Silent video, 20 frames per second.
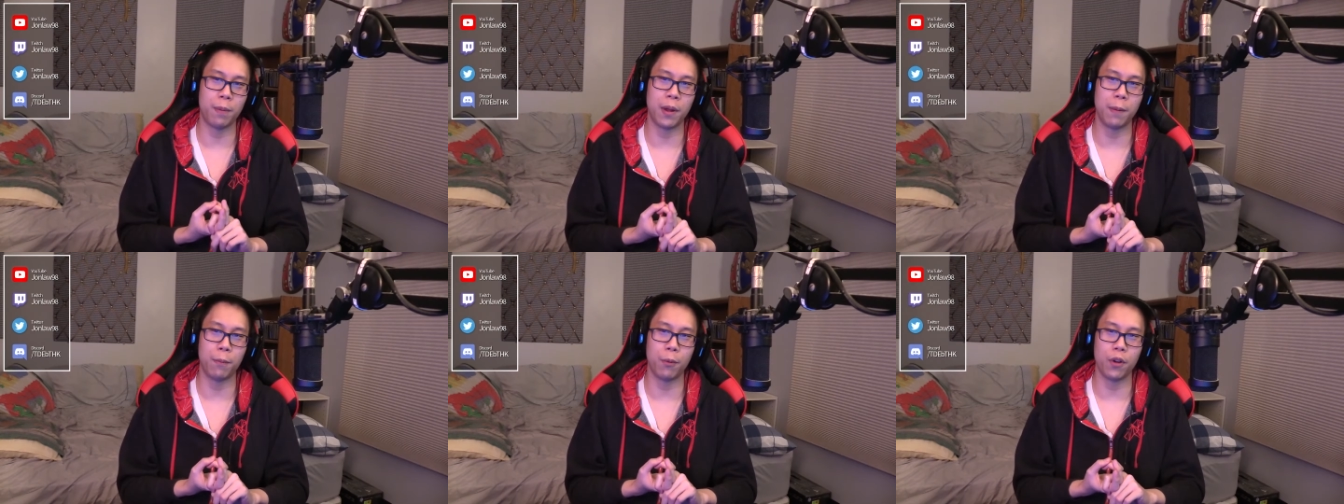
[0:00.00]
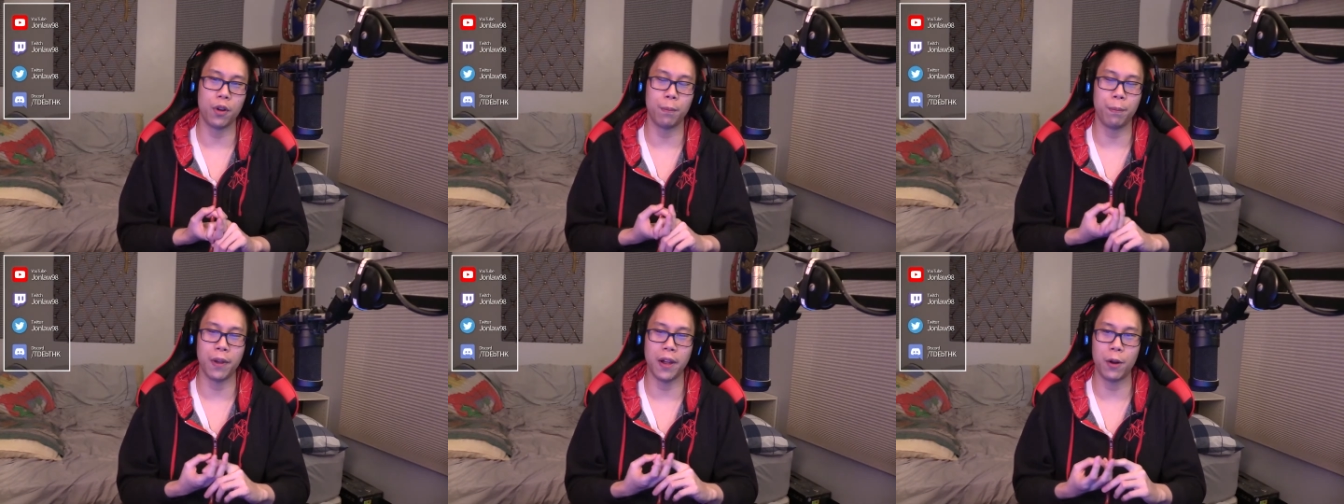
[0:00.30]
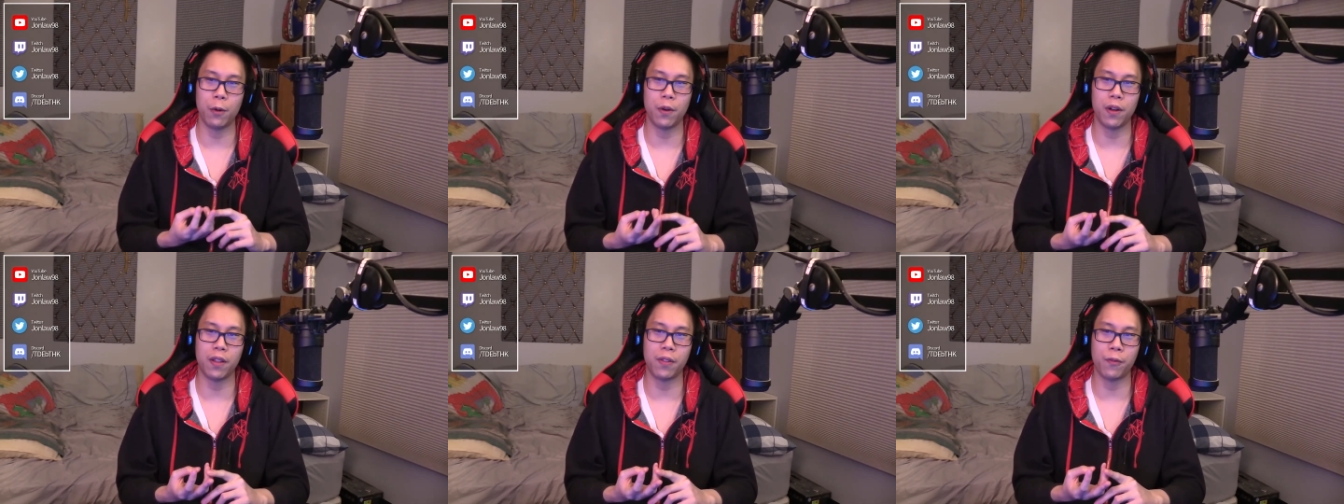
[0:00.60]
people to play
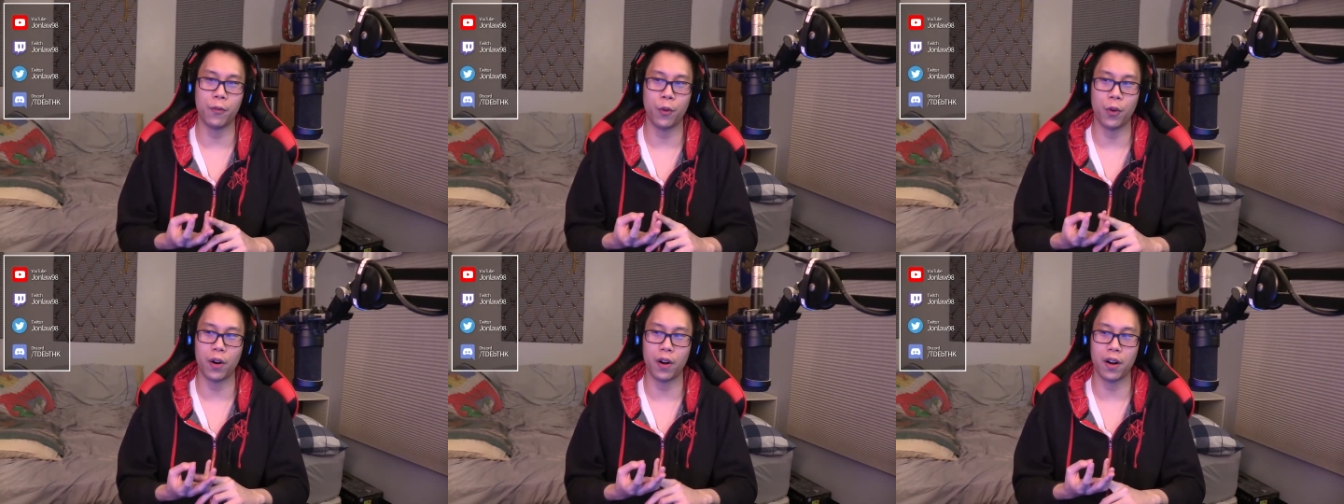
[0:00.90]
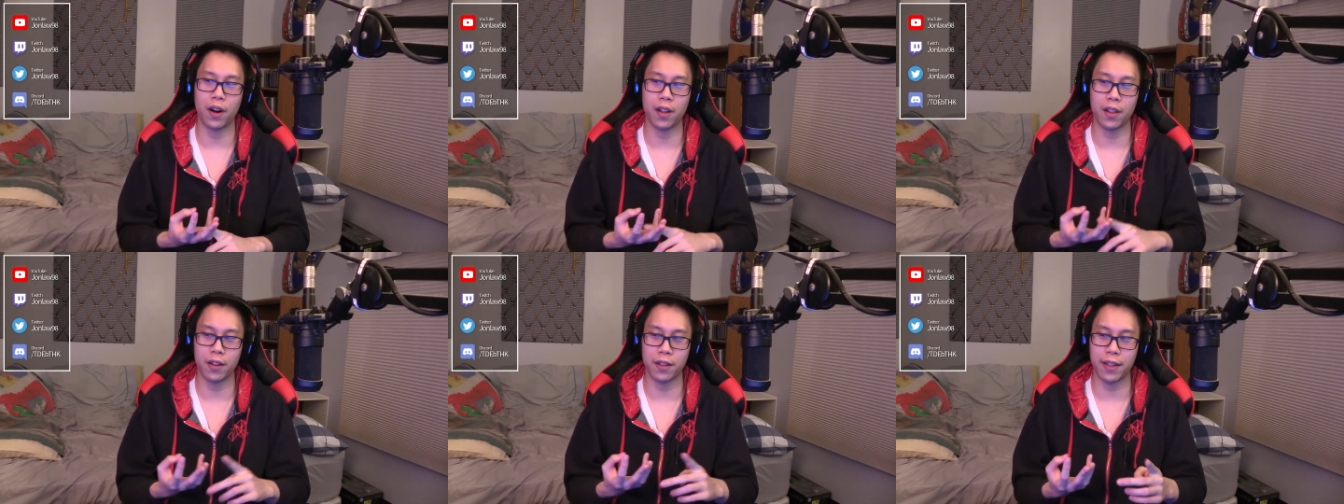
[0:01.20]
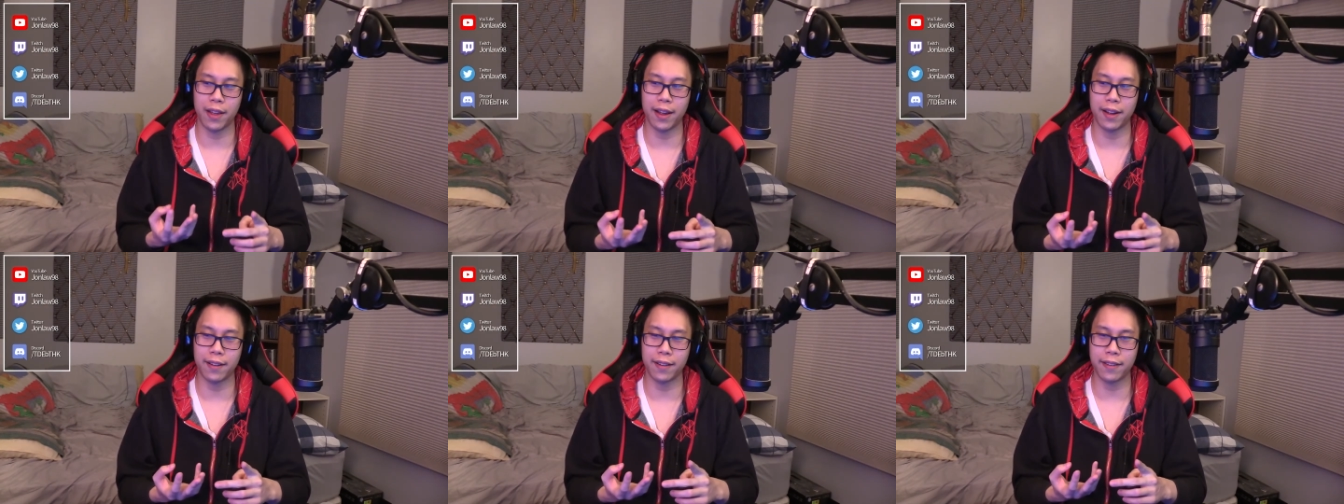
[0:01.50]
with for other
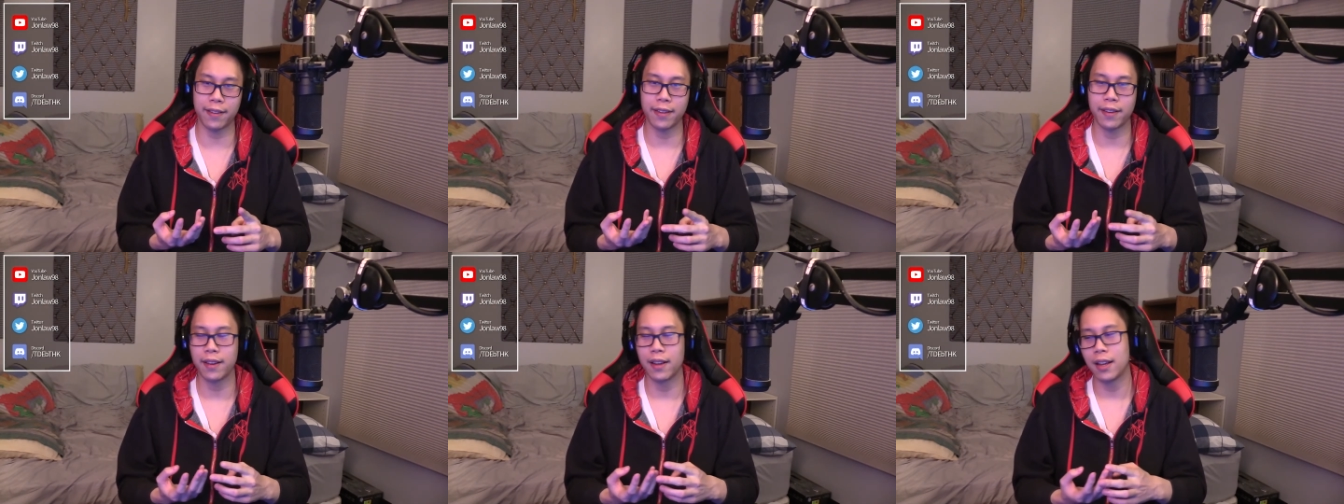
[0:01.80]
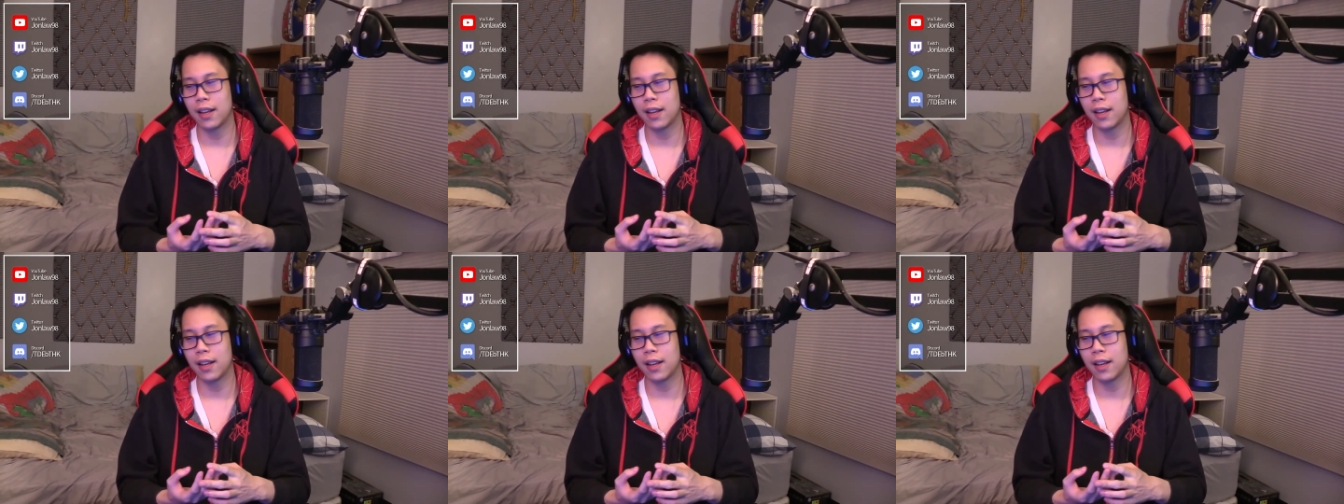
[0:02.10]
things,